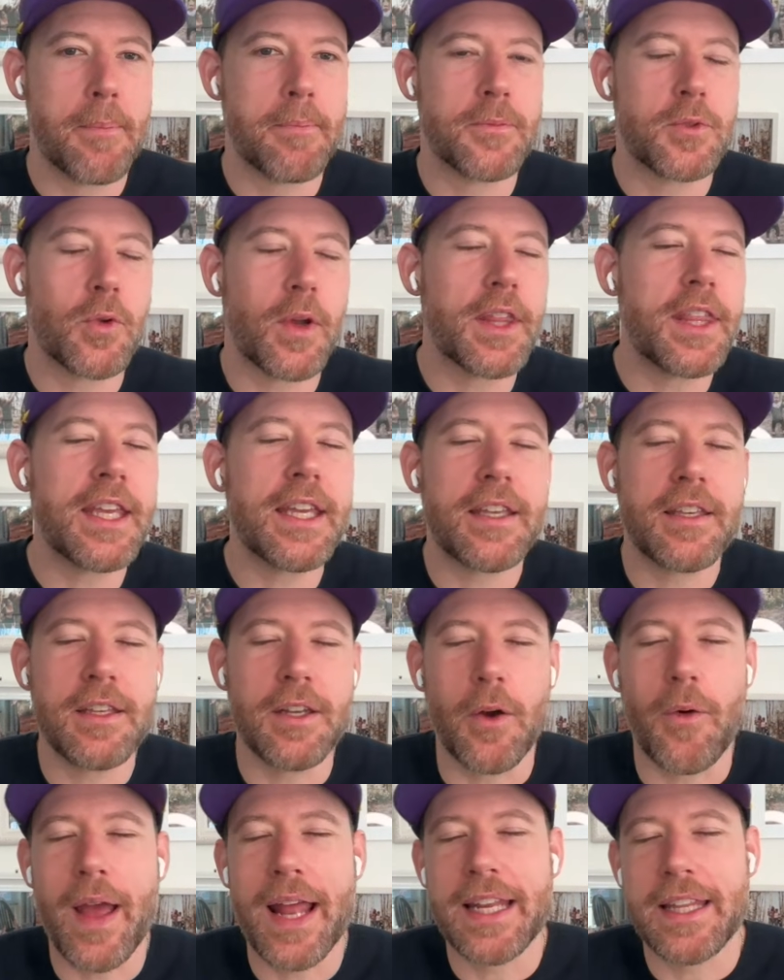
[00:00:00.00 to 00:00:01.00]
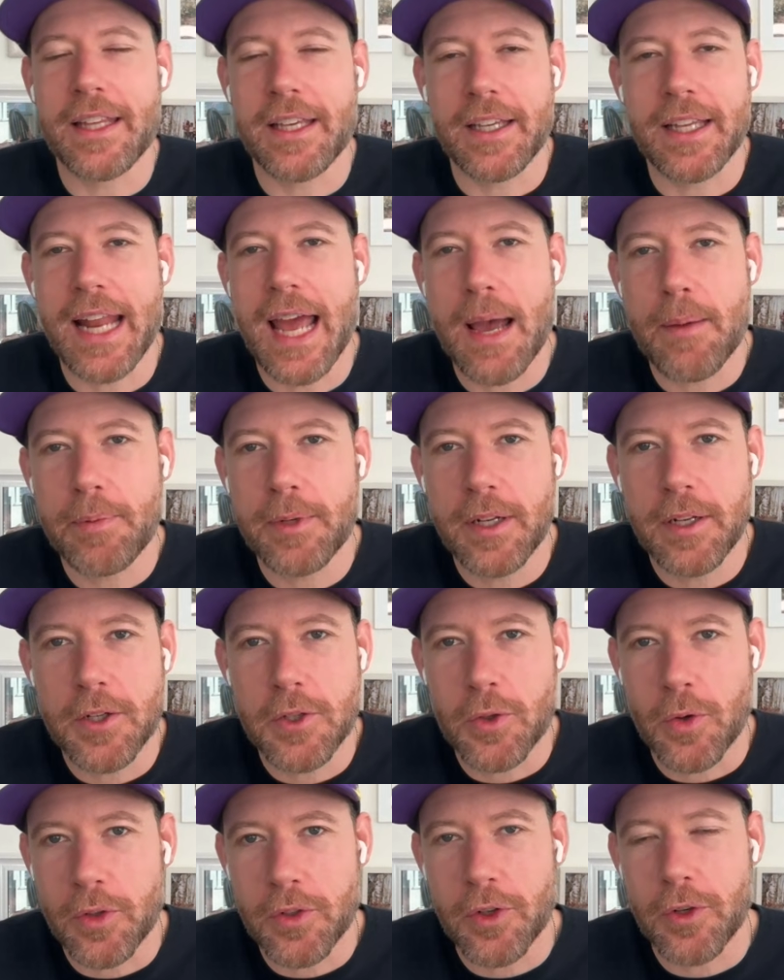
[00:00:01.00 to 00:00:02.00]
So I think, anything can happen in a
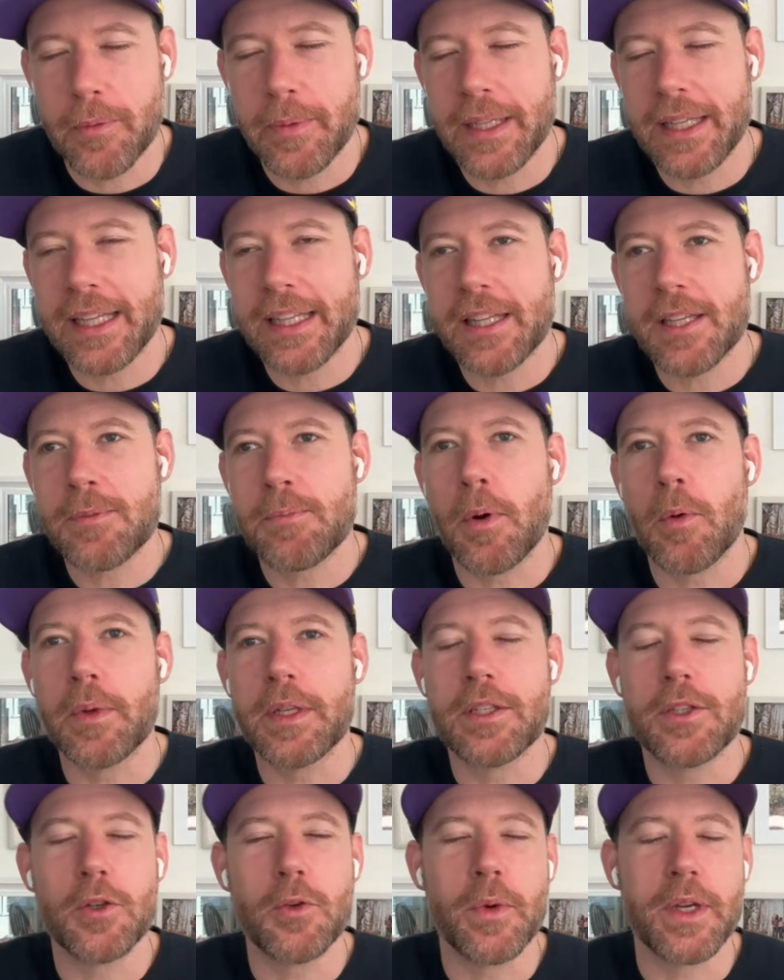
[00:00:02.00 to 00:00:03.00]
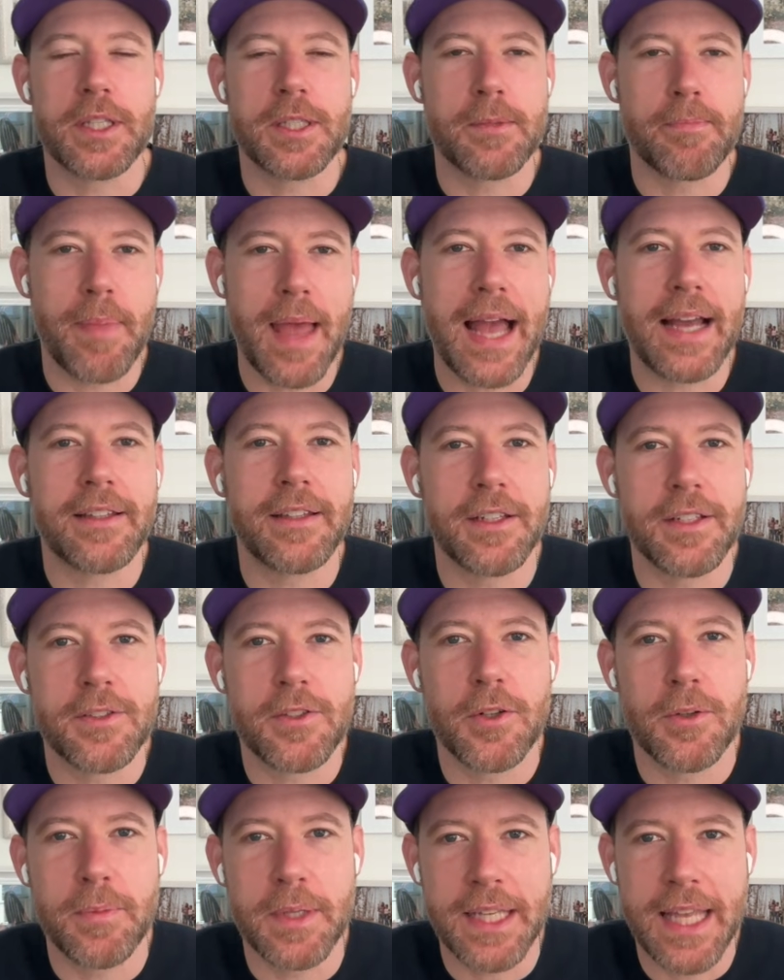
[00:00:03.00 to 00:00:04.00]
short tournament like this, but we do expect that it's
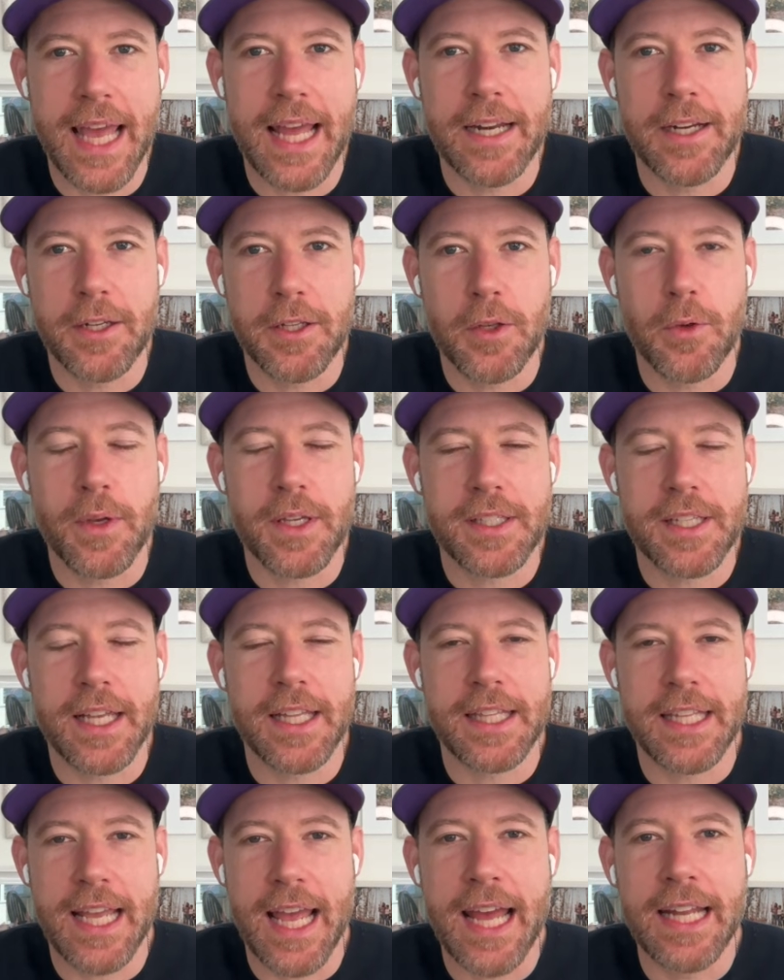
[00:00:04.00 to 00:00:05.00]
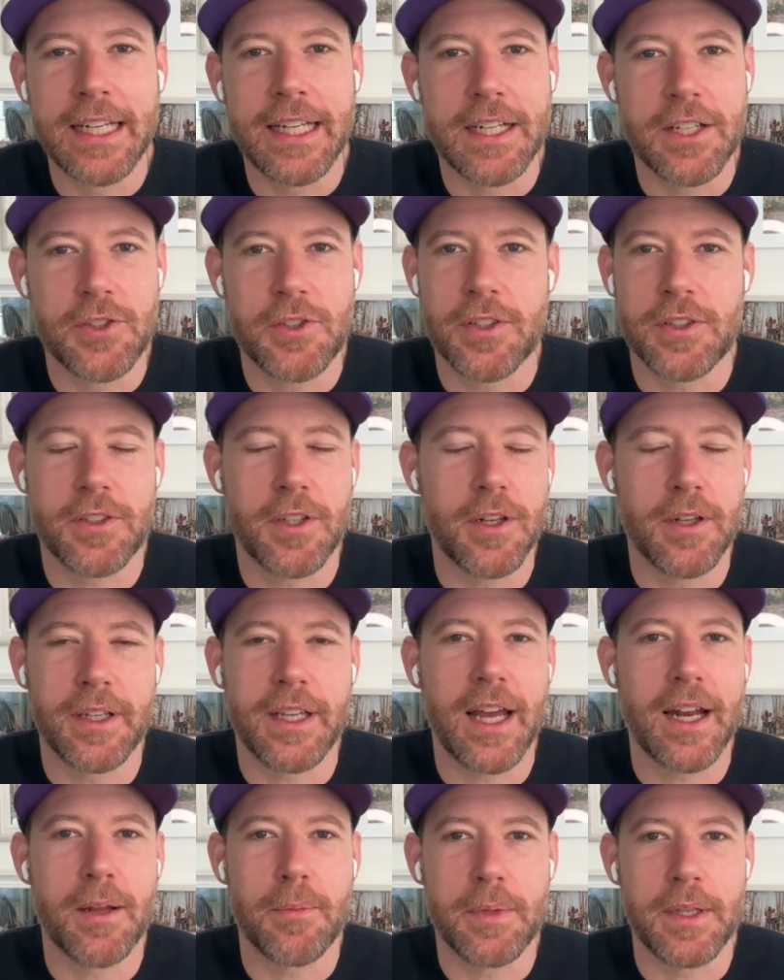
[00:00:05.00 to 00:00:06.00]
going to be Canada, USA at the end. And it's just going to
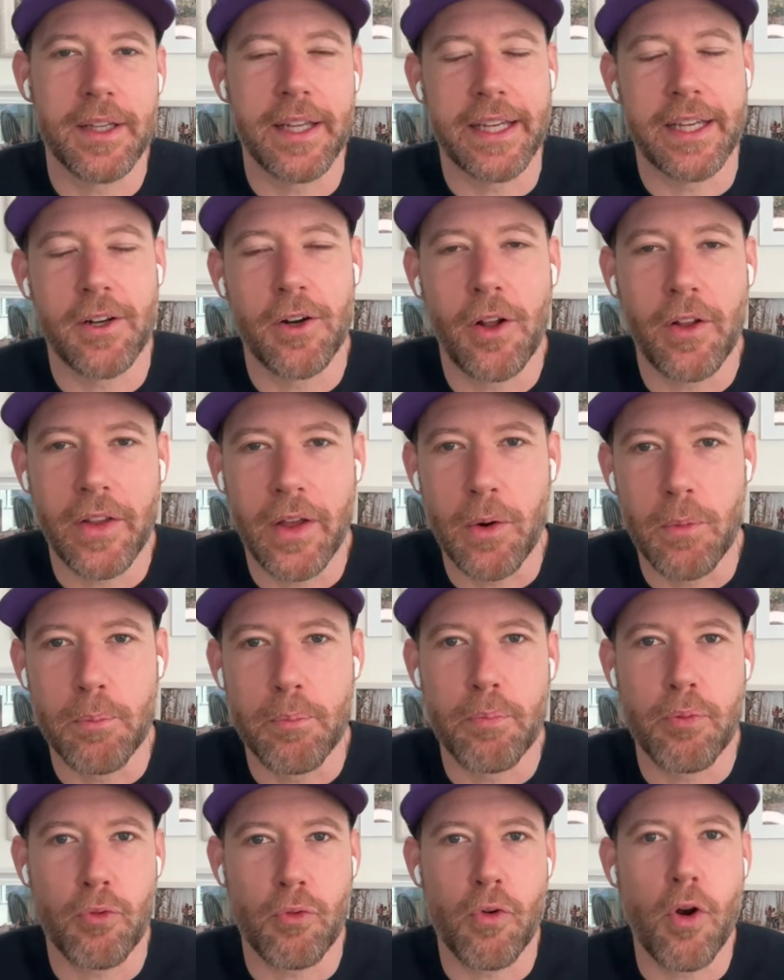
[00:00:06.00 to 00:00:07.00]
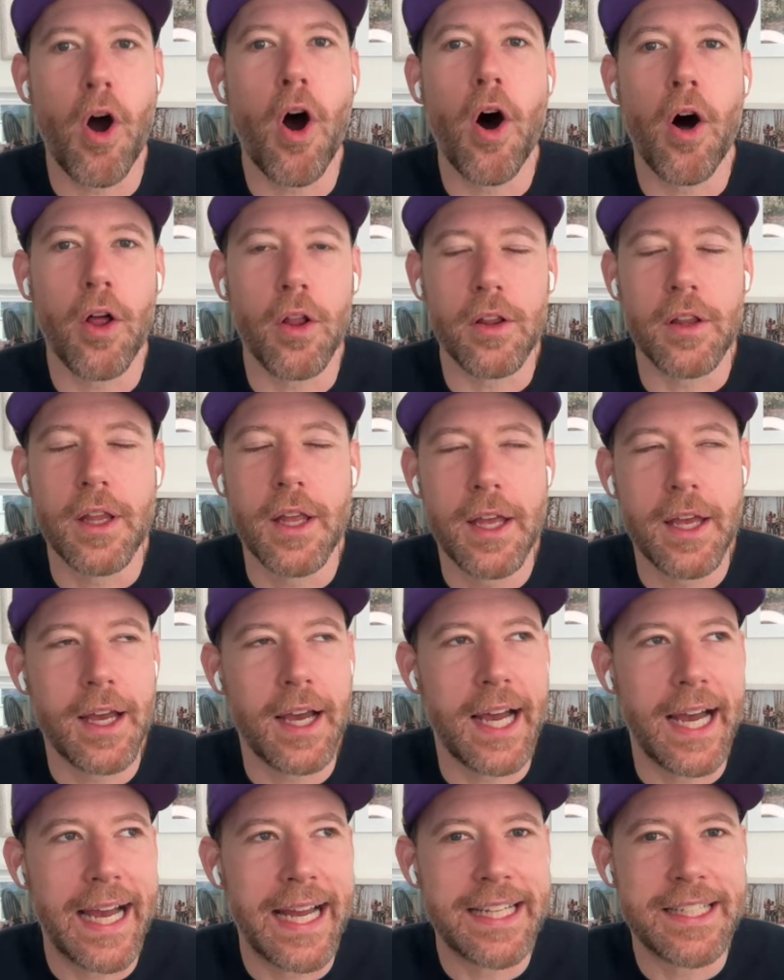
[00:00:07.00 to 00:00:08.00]
kind of be like an all out brawl
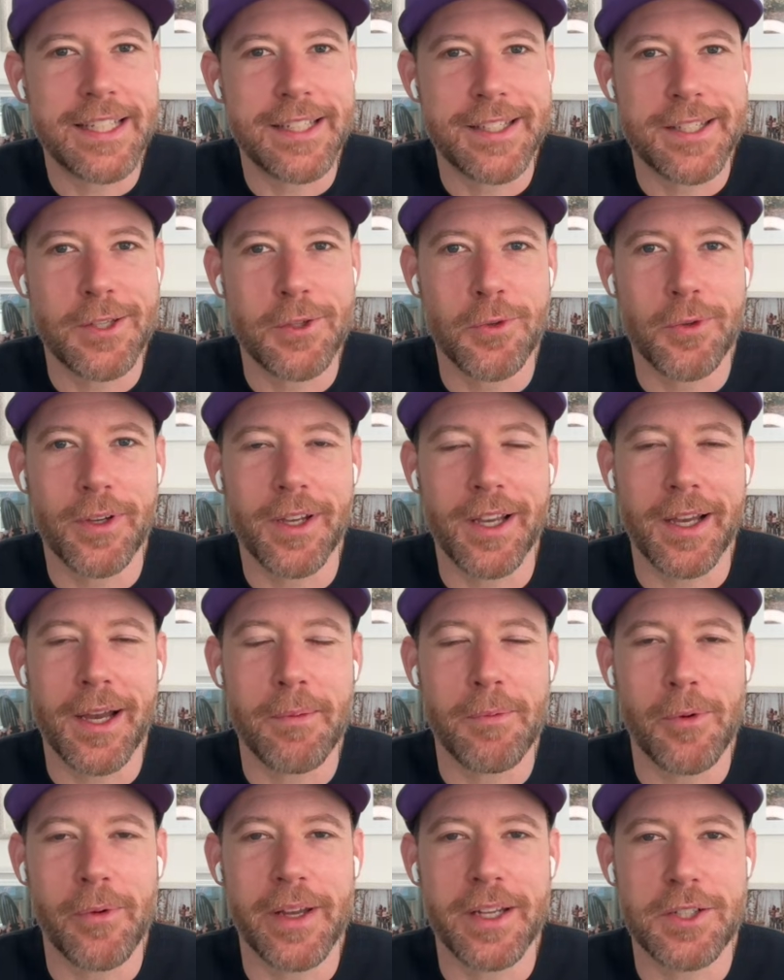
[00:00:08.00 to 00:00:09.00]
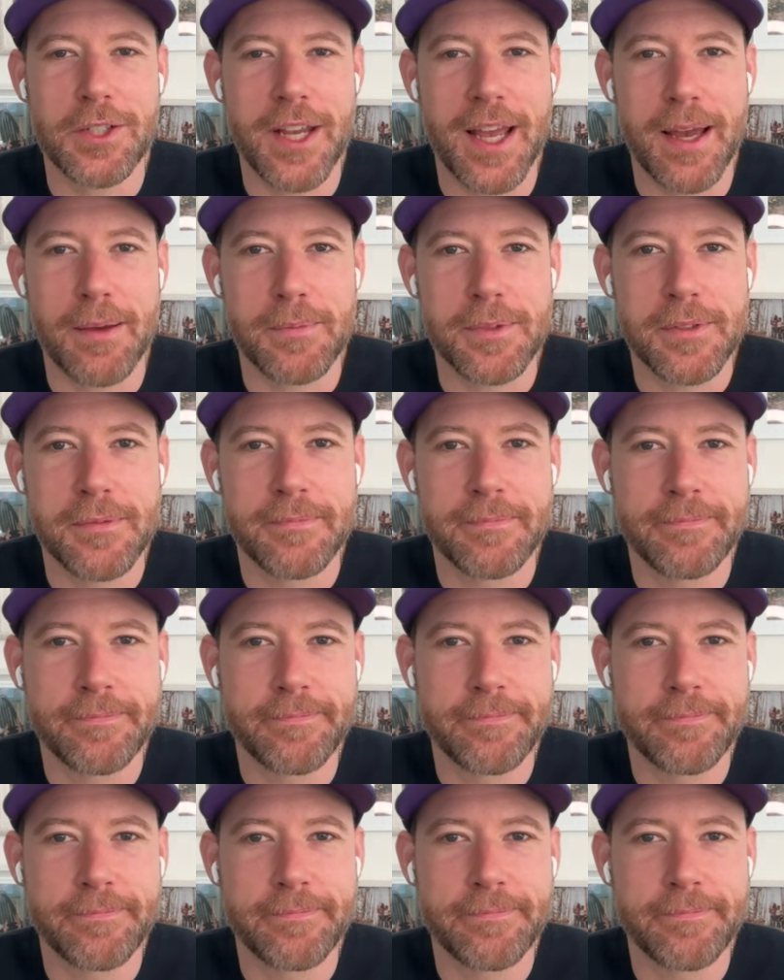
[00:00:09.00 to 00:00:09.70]
to see who can come away champs.